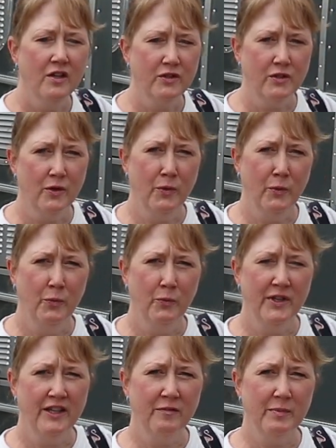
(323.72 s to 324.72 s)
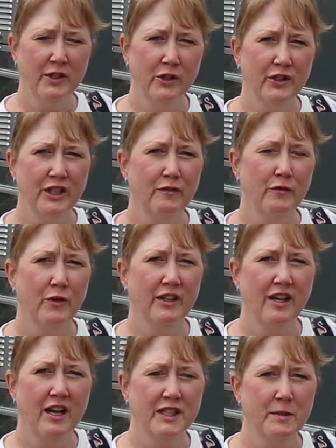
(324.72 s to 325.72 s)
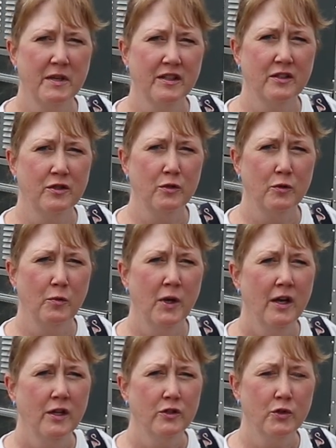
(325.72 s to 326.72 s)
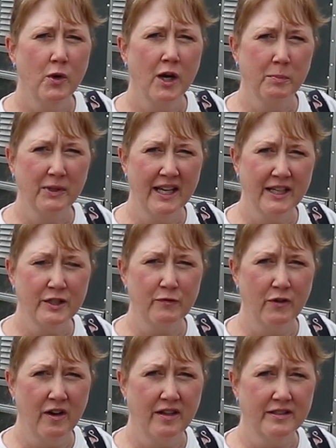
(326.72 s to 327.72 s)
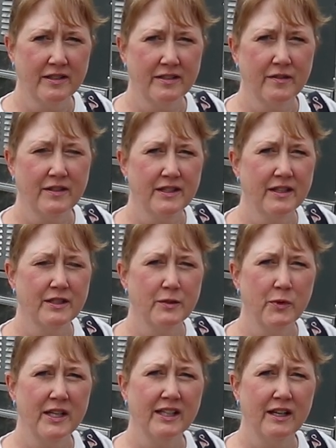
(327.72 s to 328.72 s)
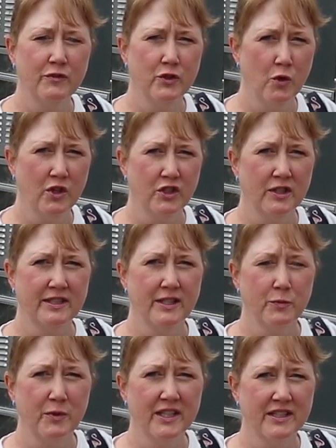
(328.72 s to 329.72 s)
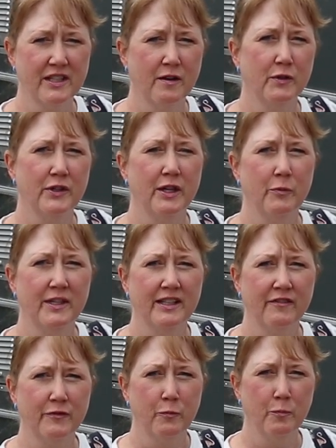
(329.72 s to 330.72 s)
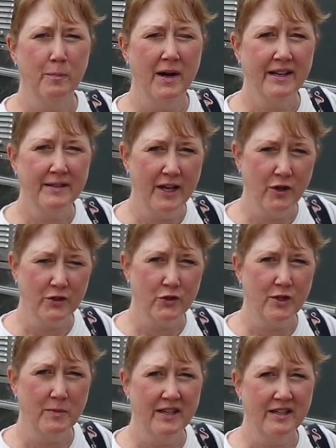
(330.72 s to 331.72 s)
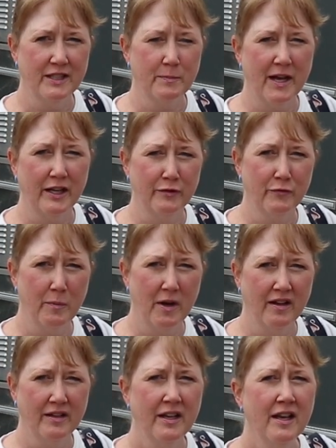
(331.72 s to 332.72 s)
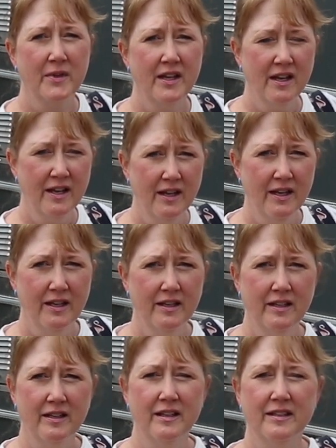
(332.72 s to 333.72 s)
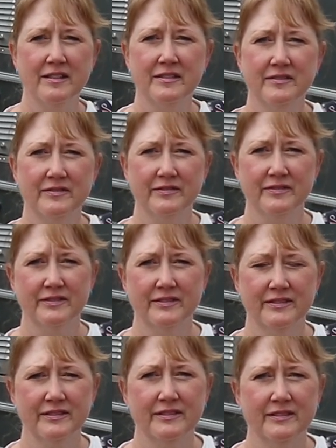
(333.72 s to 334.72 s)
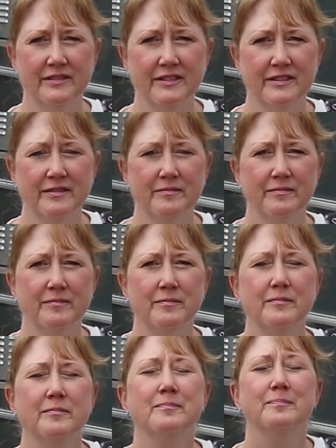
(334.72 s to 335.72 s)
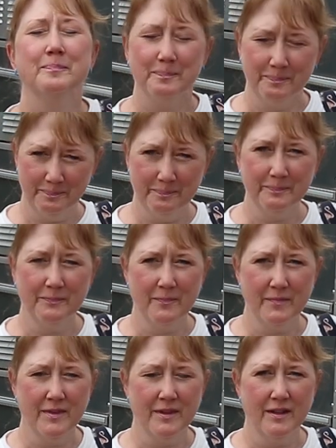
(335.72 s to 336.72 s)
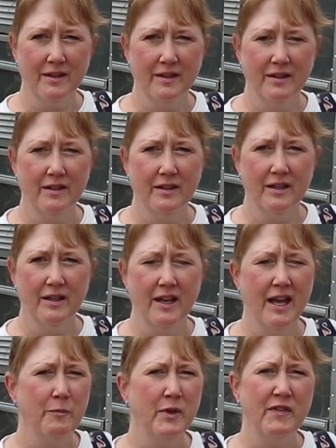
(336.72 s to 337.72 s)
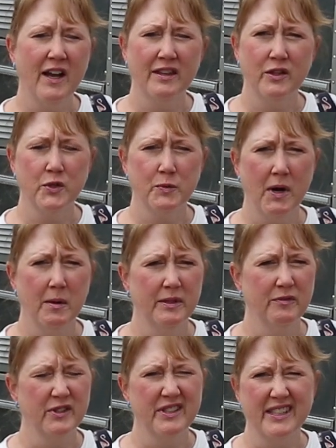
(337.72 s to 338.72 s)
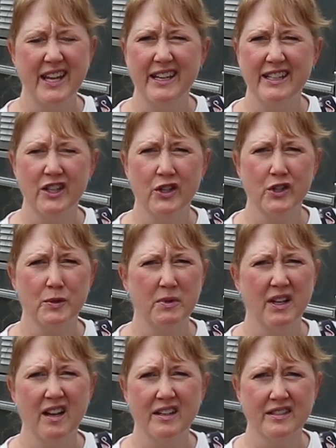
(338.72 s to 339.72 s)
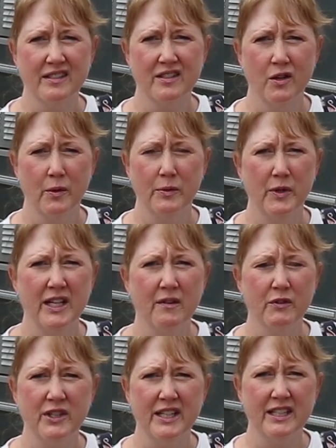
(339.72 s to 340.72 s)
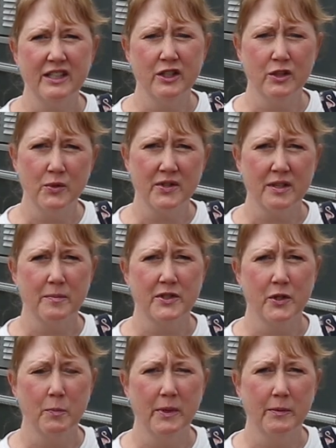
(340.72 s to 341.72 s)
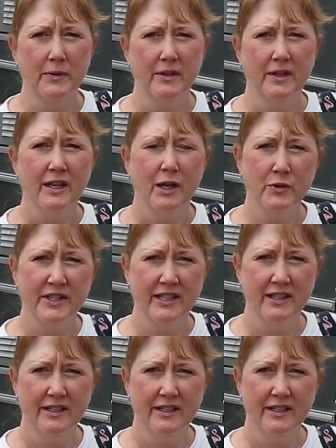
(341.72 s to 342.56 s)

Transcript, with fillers: so we have been looking for a locksmith to do our blanks for us since we left Georgia since we discovered that we left my Airstream keys back in Vermont. And believe it or not, we actually had spare blanks in our spare parts kit. And we've had those probably for 10 years plus, so and we never needed to use them. So And it, it there's was, a